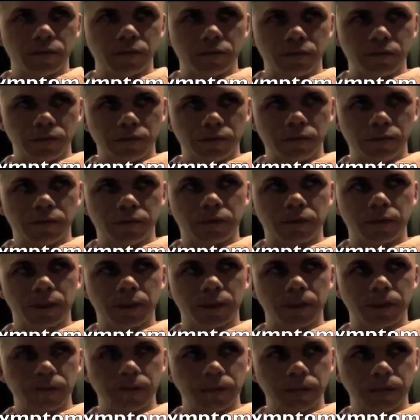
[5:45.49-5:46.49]
and you have this
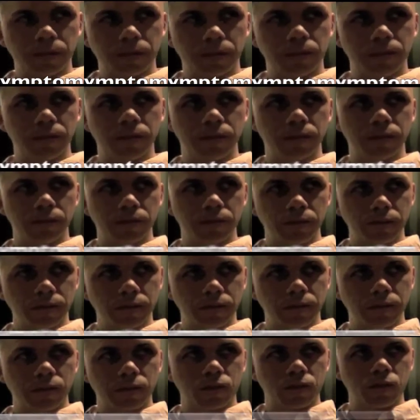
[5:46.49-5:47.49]
very
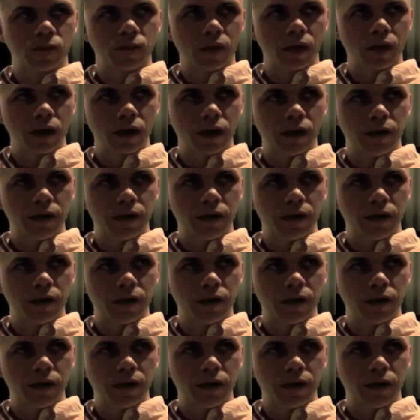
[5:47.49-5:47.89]
old,